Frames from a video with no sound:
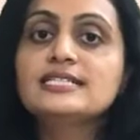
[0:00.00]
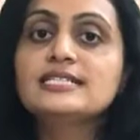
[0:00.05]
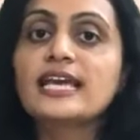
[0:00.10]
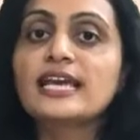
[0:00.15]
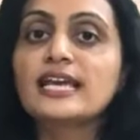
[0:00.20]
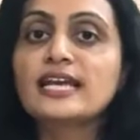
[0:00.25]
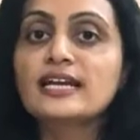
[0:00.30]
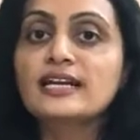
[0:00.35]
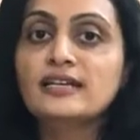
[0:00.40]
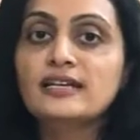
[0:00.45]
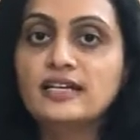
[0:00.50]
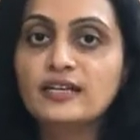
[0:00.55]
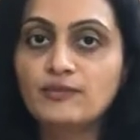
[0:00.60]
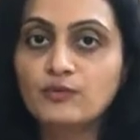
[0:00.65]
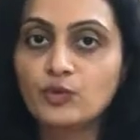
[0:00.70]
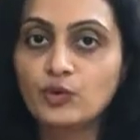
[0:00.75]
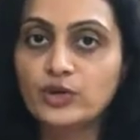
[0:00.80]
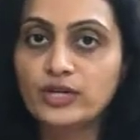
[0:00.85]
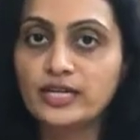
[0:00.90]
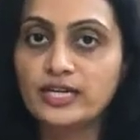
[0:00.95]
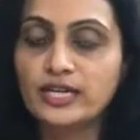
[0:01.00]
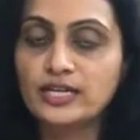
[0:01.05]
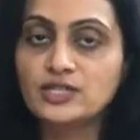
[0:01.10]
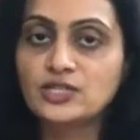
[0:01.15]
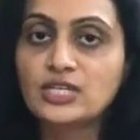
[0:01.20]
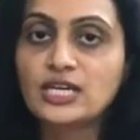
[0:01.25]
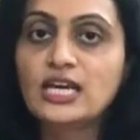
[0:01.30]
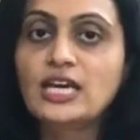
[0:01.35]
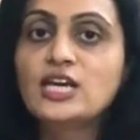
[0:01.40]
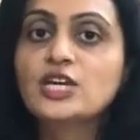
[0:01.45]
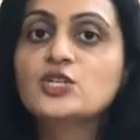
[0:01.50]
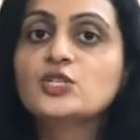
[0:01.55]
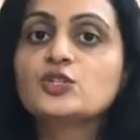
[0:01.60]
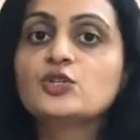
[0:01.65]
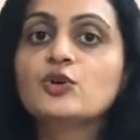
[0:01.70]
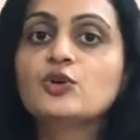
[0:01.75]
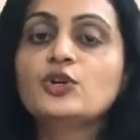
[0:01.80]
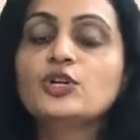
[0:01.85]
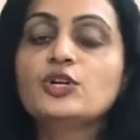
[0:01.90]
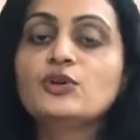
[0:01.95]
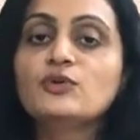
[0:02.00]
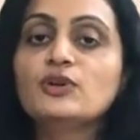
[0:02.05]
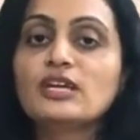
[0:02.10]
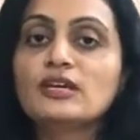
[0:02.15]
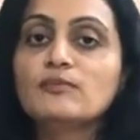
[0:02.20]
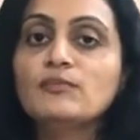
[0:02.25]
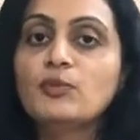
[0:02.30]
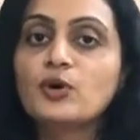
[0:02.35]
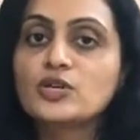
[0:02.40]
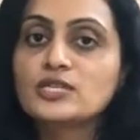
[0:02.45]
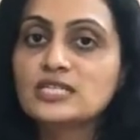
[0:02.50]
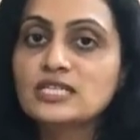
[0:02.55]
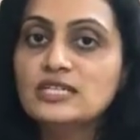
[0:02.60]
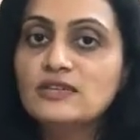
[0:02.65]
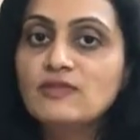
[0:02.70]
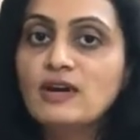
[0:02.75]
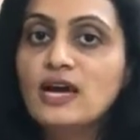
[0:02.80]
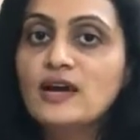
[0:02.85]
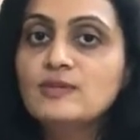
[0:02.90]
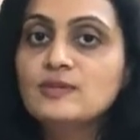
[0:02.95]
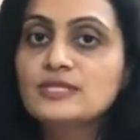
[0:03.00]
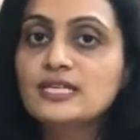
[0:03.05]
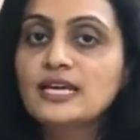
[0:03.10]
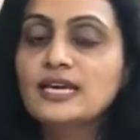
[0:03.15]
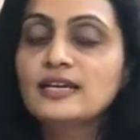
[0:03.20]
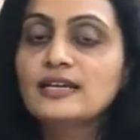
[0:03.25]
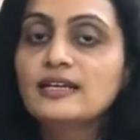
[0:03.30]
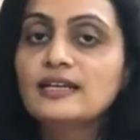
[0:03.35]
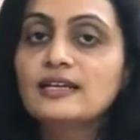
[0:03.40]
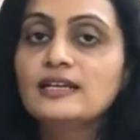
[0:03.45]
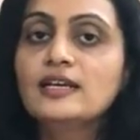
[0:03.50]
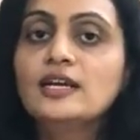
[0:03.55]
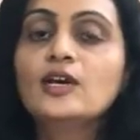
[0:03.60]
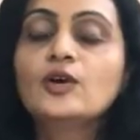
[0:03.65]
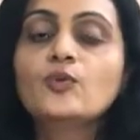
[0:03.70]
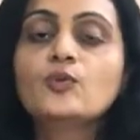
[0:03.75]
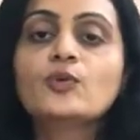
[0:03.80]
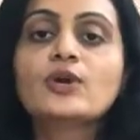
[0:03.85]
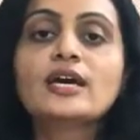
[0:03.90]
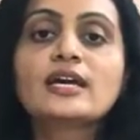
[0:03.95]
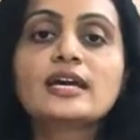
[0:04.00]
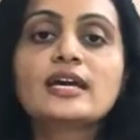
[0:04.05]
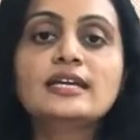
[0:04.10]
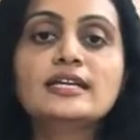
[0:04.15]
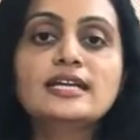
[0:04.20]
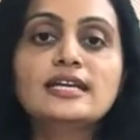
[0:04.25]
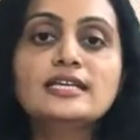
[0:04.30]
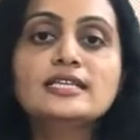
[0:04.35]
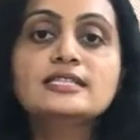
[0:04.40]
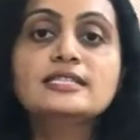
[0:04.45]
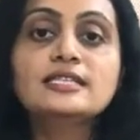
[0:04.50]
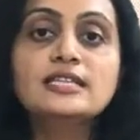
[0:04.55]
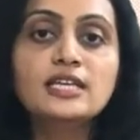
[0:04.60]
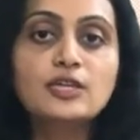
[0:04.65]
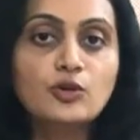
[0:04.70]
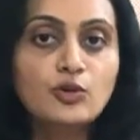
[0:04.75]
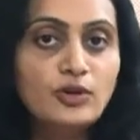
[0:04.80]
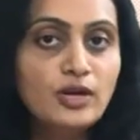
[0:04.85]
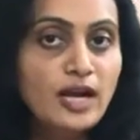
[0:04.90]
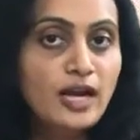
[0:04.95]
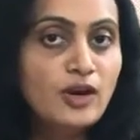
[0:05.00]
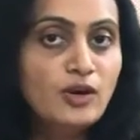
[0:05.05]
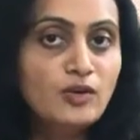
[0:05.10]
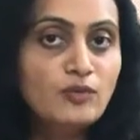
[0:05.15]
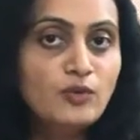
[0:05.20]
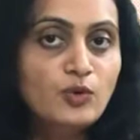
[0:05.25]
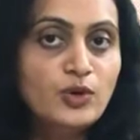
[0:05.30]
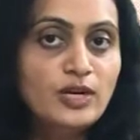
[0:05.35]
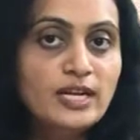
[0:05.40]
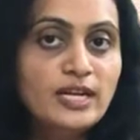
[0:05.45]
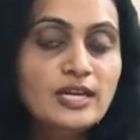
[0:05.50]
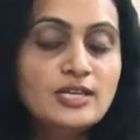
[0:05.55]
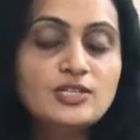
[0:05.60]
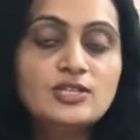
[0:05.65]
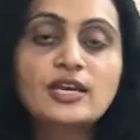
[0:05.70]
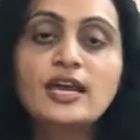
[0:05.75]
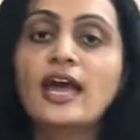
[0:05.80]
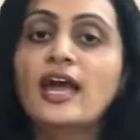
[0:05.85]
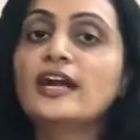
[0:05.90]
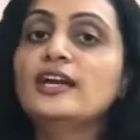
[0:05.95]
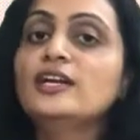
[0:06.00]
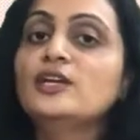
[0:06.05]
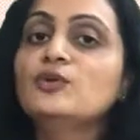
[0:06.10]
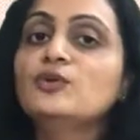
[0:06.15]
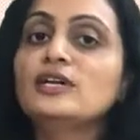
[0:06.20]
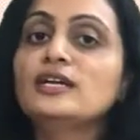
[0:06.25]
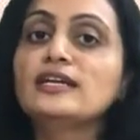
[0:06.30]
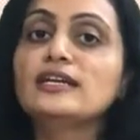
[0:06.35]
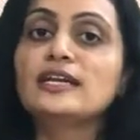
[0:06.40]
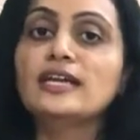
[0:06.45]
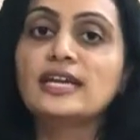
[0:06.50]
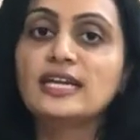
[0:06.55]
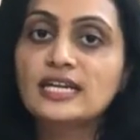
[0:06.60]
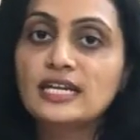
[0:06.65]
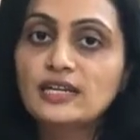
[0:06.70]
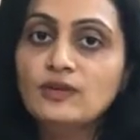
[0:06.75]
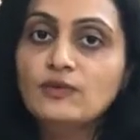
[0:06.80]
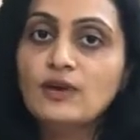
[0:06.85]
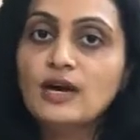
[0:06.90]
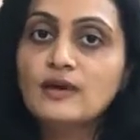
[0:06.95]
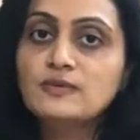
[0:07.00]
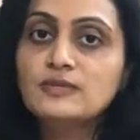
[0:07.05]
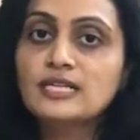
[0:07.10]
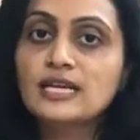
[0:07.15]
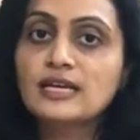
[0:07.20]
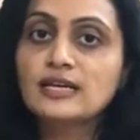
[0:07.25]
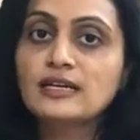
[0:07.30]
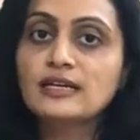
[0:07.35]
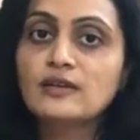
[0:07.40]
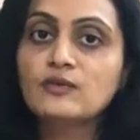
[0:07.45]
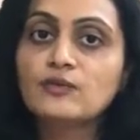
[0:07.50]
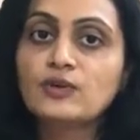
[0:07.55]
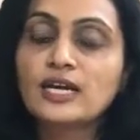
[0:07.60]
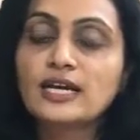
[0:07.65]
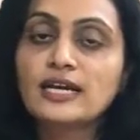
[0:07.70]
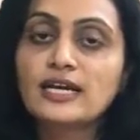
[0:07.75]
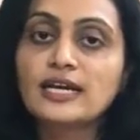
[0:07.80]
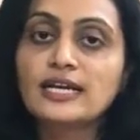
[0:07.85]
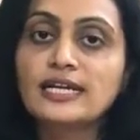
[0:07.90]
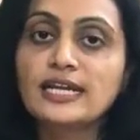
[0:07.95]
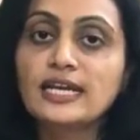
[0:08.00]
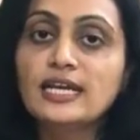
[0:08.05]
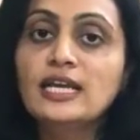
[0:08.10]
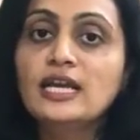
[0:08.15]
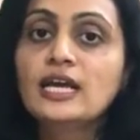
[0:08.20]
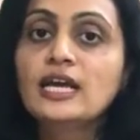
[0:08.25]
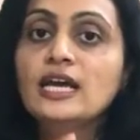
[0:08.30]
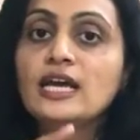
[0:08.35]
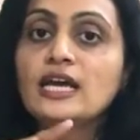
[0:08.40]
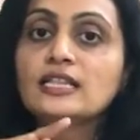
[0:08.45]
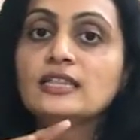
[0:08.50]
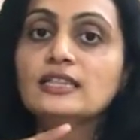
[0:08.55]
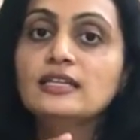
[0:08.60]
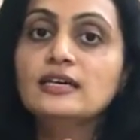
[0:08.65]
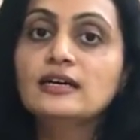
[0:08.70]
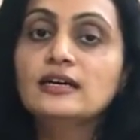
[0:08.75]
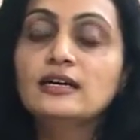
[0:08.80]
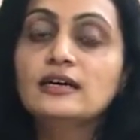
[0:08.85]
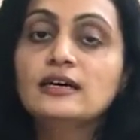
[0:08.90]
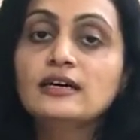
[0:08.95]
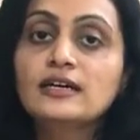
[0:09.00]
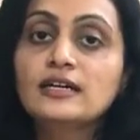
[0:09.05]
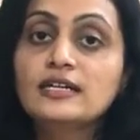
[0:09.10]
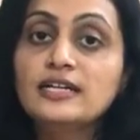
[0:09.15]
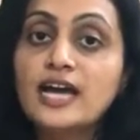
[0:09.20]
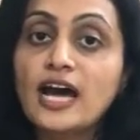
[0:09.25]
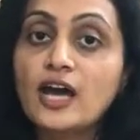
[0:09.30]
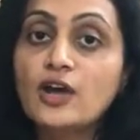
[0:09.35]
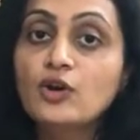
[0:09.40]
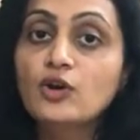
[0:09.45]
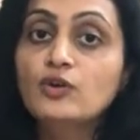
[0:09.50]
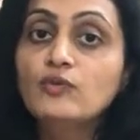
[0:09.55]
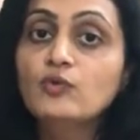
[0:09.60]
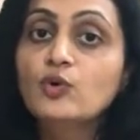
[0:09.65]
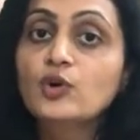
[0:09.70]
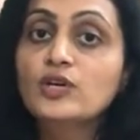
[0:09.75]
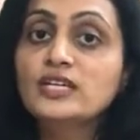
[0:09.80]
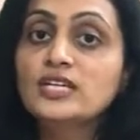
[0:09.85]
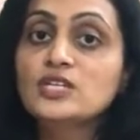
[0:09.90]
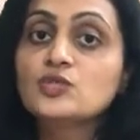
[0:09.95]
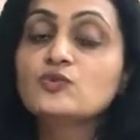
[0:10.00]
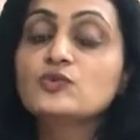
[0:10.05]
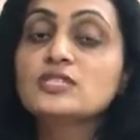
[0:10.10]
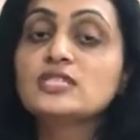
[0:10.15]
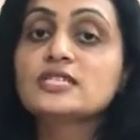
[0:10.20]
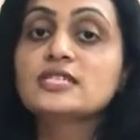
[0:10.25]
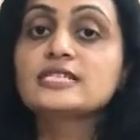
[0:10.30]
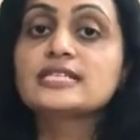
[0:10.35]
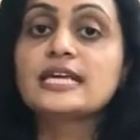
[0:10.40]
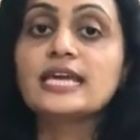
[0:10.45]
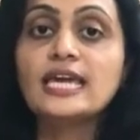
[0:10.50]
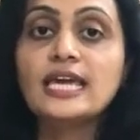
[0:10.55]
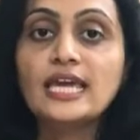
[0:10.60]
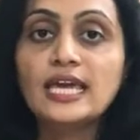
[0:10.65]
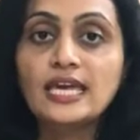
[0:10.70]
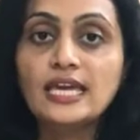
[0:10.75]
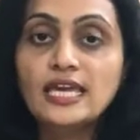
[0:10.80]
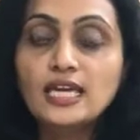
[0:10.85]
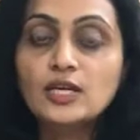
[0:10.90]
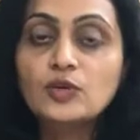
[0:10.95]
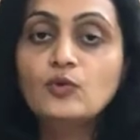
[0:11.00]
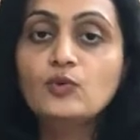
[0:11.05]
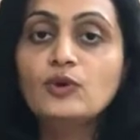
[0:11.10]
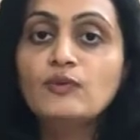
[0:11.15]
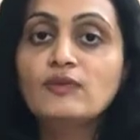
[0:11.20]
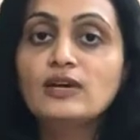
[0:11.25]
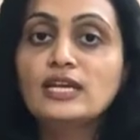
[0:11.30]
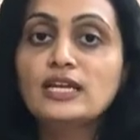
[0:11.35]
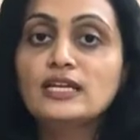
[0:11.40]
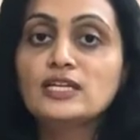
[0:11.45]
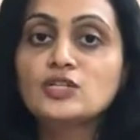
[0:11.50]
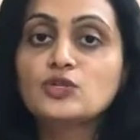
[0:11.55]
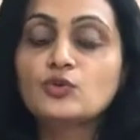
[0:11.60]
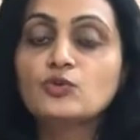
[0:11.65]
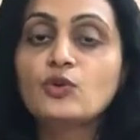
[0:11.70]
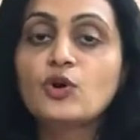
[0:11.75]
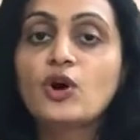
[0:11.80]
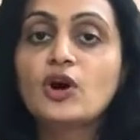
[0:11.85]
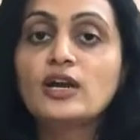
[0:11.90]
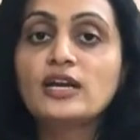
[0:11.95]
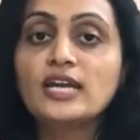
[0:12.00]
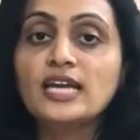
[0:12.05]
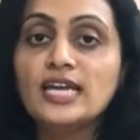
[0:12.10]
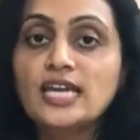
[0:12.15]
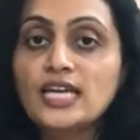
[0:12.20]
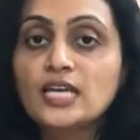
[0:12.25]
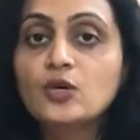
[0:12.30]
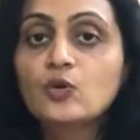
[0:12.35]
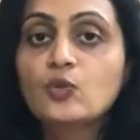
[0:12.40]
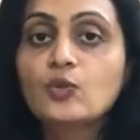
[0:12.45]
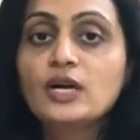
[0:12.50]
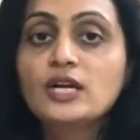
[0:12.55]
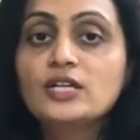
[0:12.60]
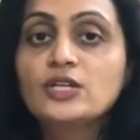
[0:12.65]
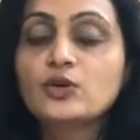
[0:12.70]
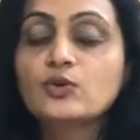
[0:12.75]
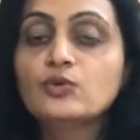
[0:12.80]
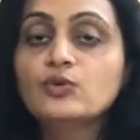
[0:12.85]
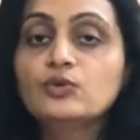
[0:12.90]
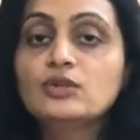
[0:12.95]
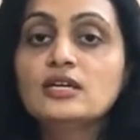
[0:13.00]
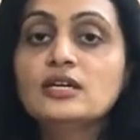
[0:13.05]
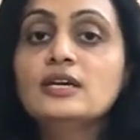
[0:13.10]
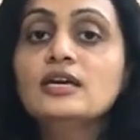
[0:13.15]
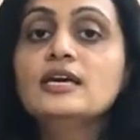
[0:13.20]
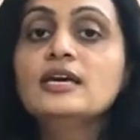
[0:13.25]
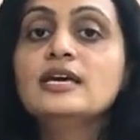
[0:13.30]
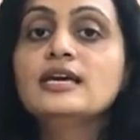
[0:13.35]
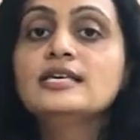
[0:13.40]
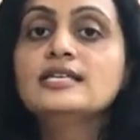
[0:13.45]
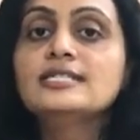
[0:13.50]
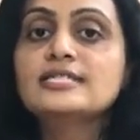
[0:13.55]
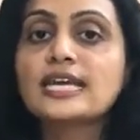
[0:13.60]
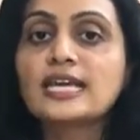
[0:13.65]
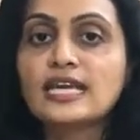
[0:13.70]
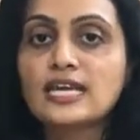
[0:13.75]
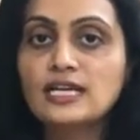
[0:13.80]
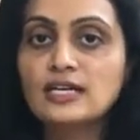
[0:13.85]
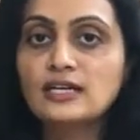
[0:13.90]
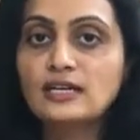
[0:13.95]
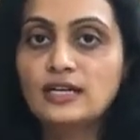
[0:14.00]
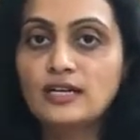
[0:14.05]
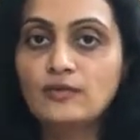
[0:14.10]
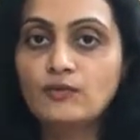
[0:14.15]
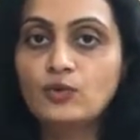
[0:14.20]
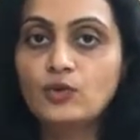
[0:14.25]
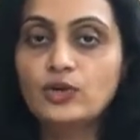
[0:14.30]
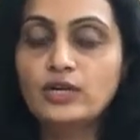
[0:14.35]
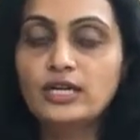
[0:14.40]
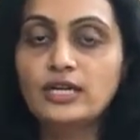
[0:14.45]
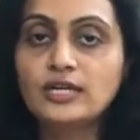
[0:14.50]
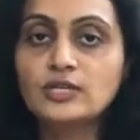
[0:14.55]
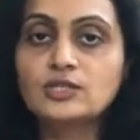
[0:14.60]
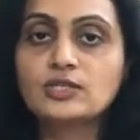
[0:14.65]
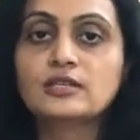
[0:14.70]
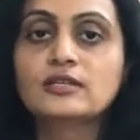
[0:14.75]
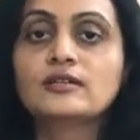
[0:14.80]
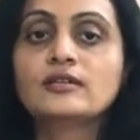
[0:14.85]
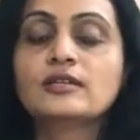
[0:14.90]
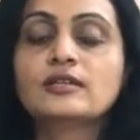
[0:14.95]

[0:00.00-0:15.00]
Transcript: secondary voltage. So during positive half cycle we are getting zero diode voltage, and during negative half cycle we are getting the diode voltage which is equivalent to or equal to the secondary voltage.